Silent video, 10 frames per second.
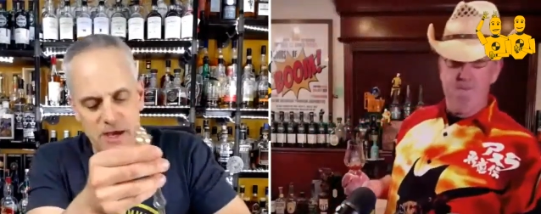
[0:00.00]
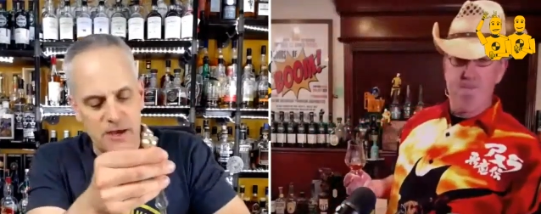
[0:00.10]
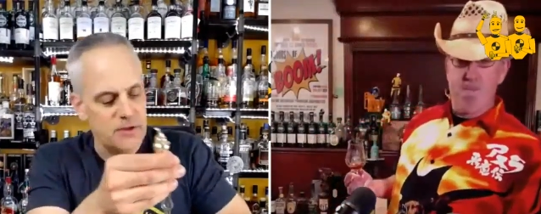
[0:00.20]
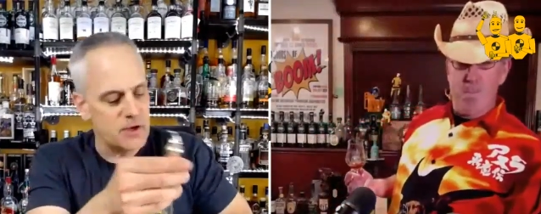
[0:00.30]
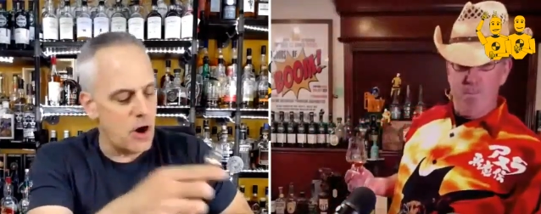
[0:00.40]
Speaker 1: the
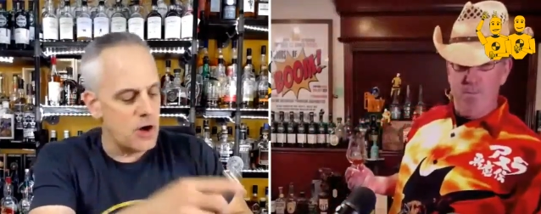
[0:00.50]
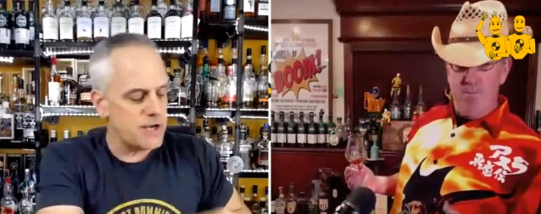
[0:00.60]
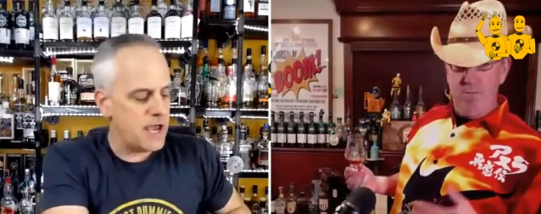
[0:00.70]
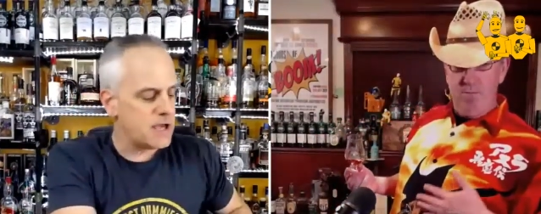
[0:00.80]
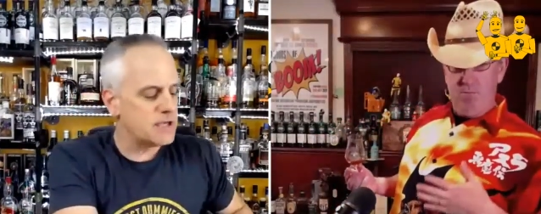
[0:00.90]

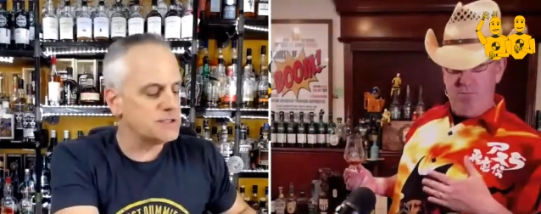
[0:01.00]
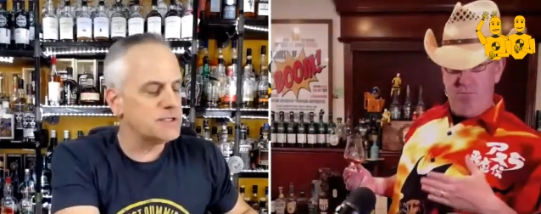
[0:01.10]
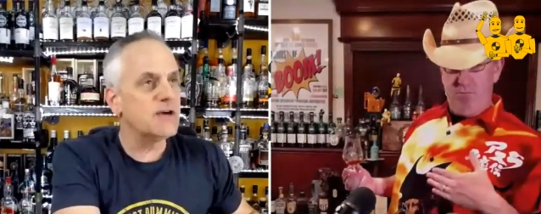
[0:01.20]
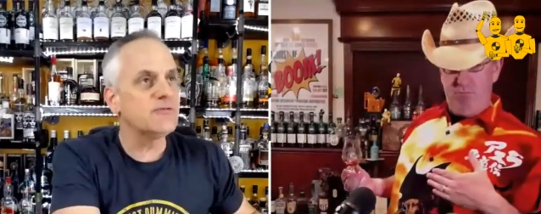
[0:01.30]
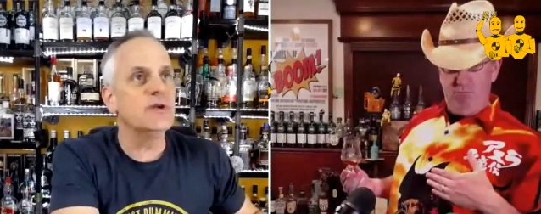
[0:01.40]
cognac is
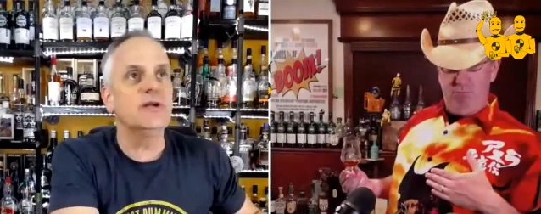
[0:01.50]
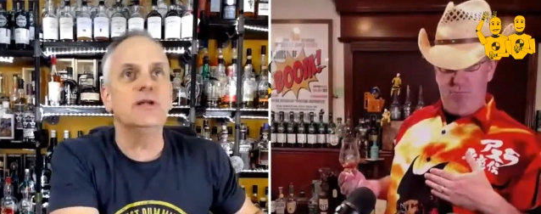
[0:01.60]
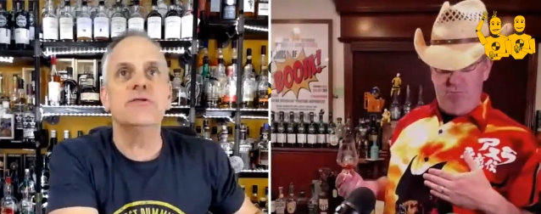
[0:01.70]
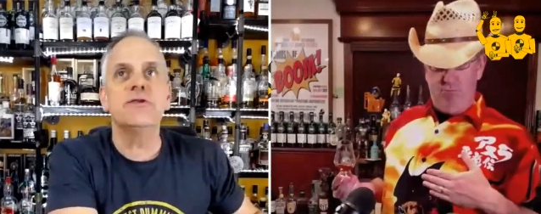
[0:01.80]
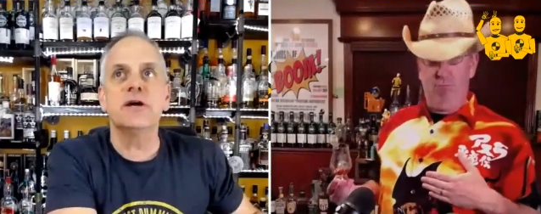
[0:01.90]
definitely
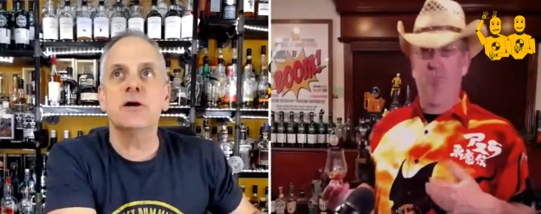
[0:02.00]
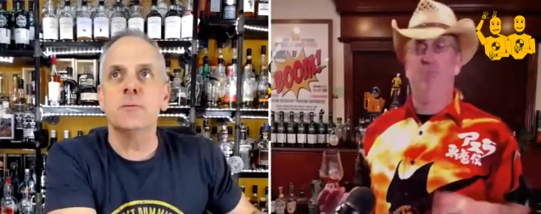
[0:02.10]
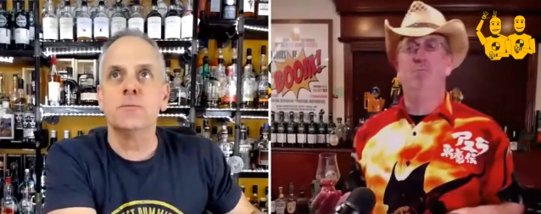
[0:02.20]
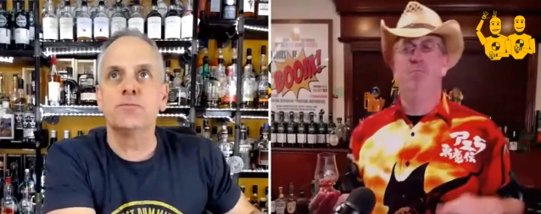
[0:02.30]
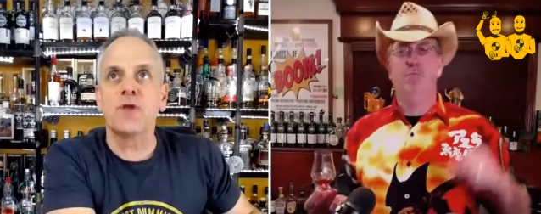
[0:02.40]
there.
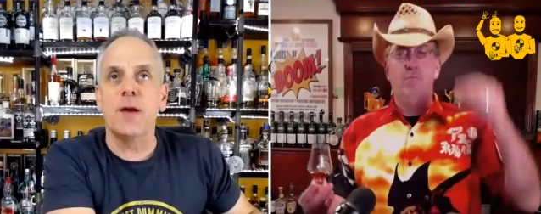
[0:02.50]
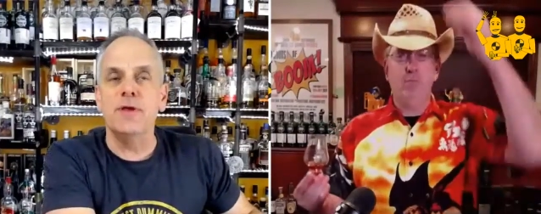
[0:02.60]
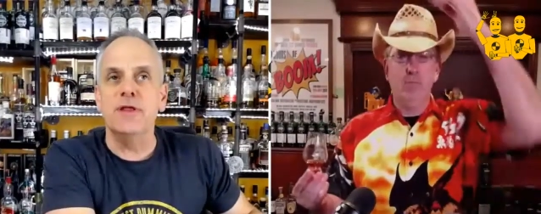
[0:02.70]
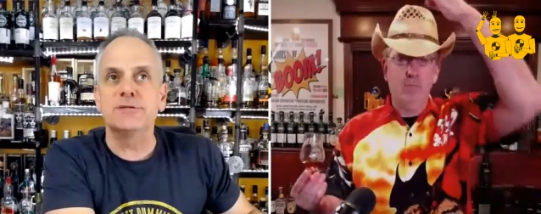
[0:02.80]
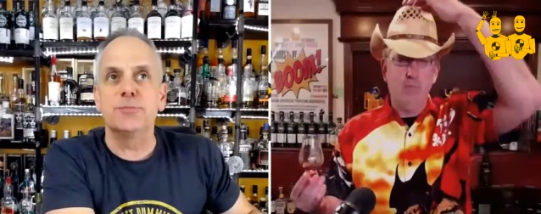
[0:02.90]
I mean, that's
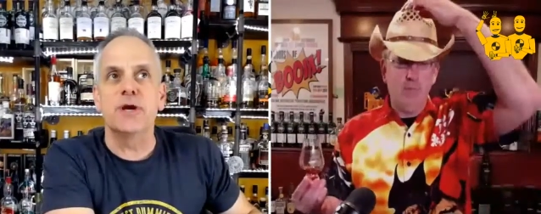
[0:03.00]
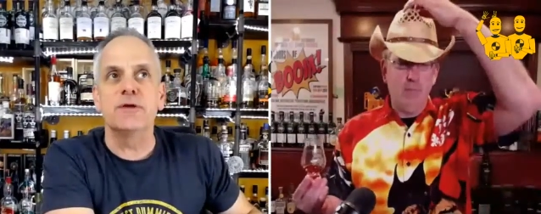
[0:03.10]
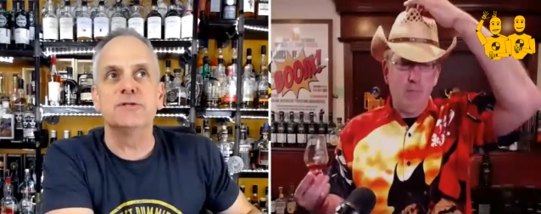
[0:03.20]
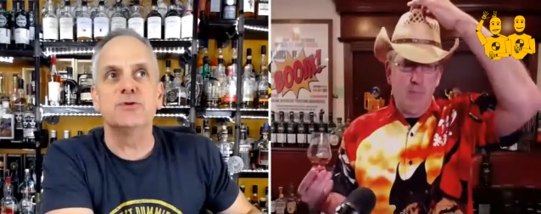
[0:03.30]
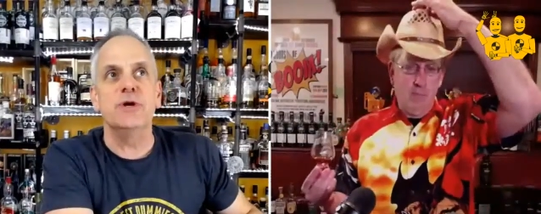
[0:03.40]
bringing the
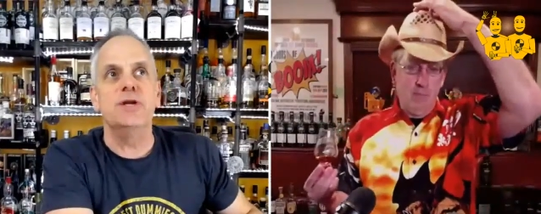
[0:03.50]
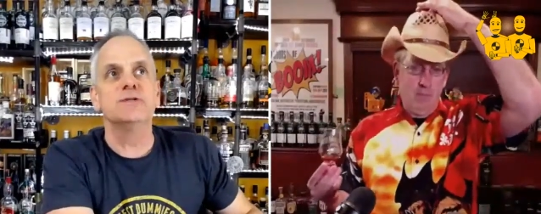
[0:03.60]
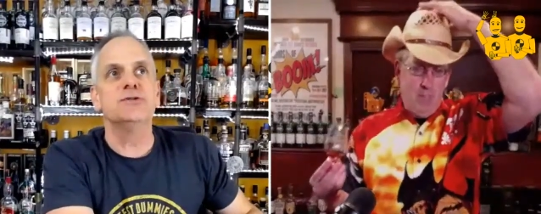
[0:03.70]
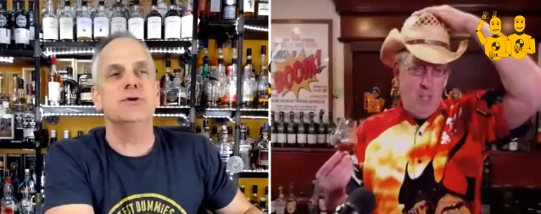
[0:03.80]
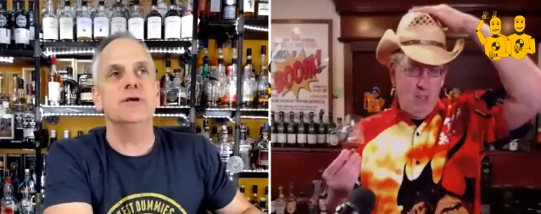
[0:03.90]
sweetness. You
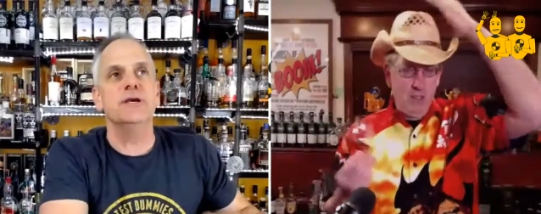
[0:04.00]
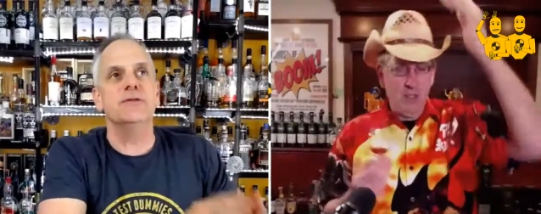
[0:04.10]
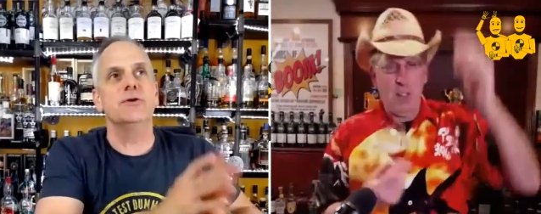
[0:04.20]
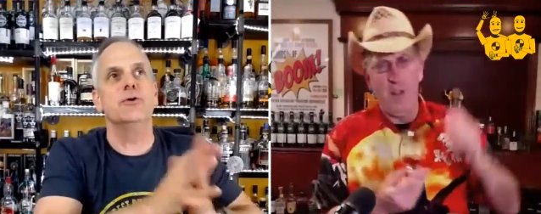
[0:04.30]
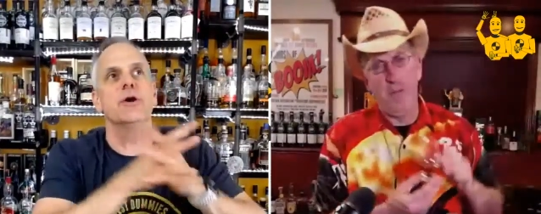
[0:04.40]
can get the
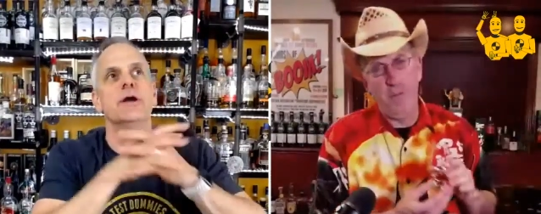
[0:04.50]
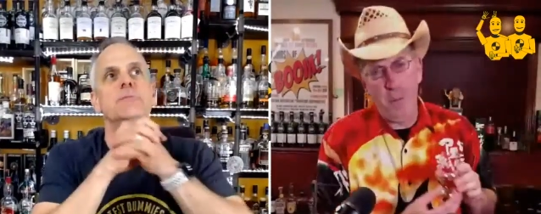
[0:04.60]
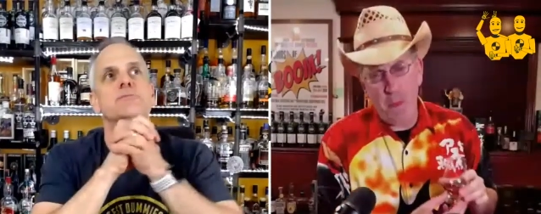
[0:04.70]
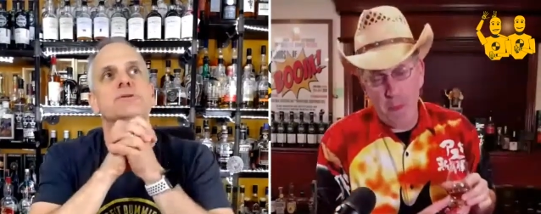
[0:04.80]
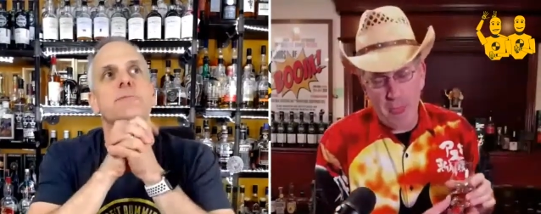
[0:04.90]

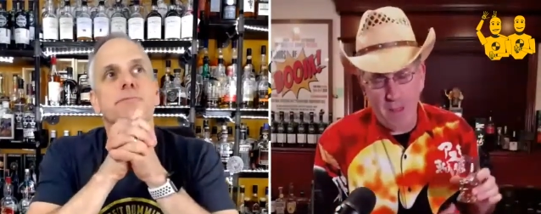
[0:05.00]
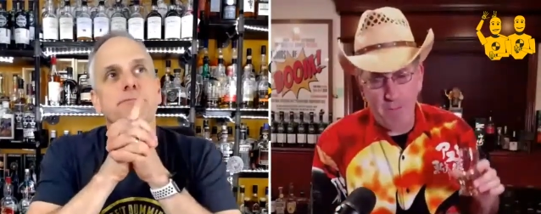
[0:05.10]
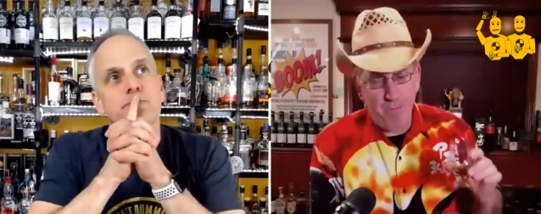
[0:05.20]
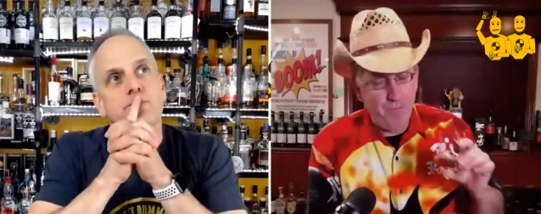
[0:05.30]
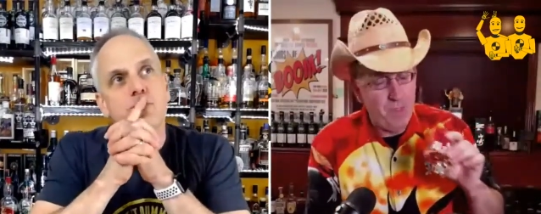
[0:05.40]
grapes.
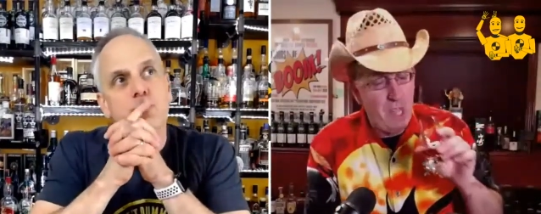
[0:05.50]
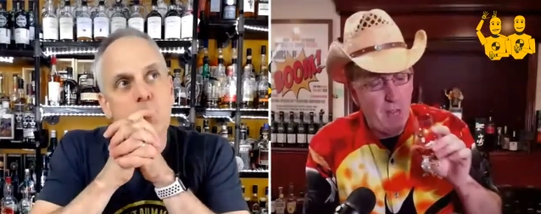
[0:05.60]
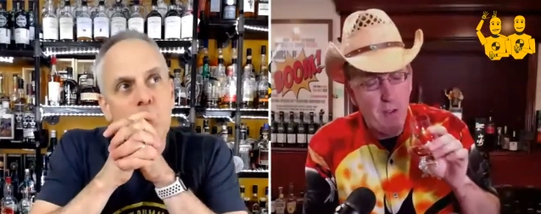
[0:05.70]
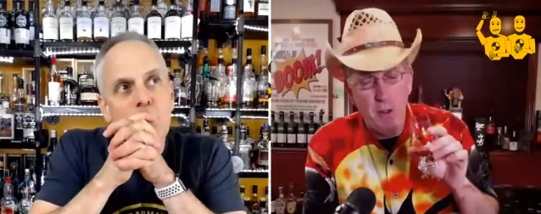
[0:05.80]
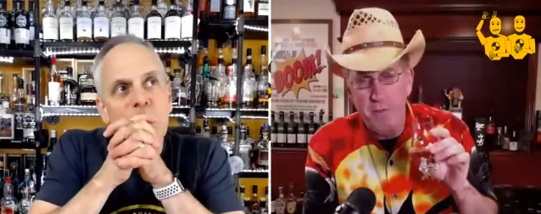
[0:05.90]
See, I
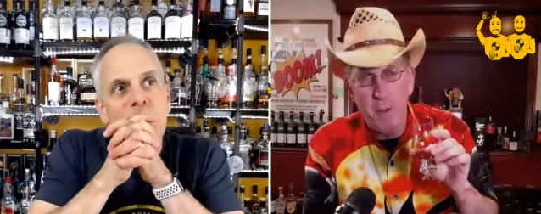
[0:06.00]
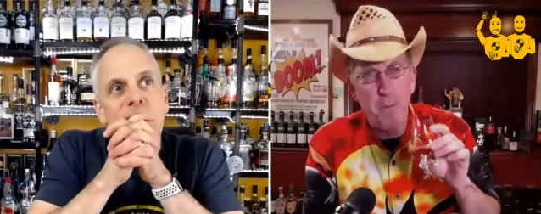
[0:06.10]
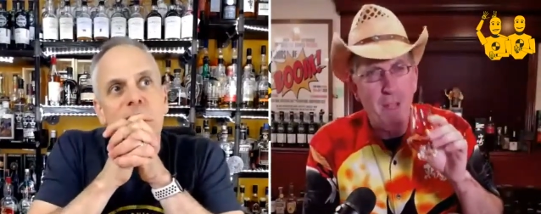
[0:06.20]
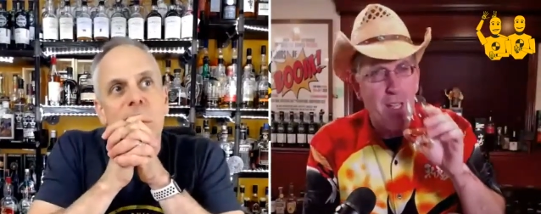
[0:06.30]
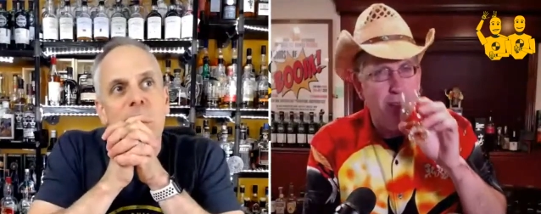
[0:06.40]
don't know if I'm
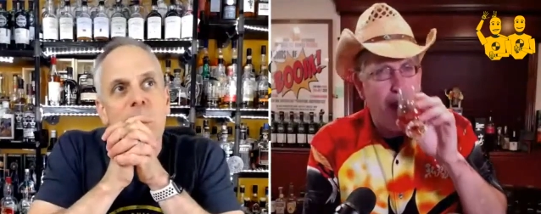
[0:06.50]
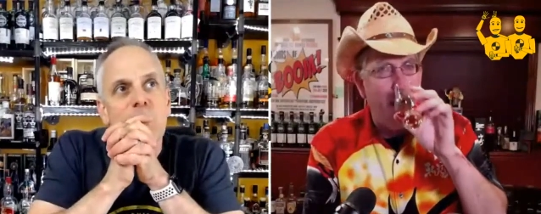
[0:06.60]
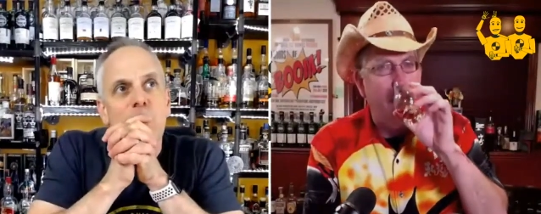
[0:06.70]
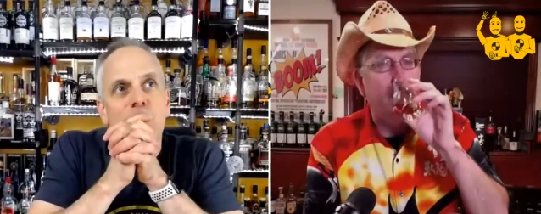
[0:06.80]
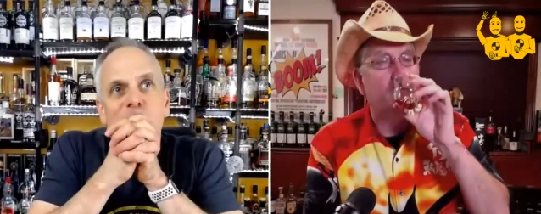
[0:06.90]
picking that
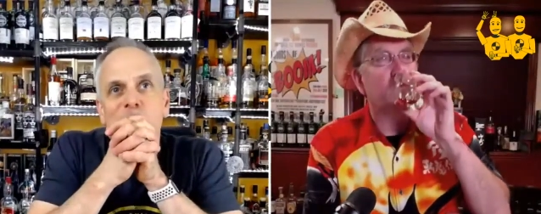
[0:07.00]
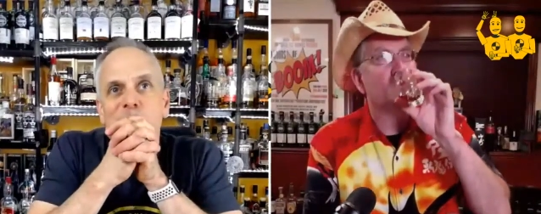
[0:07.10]
up.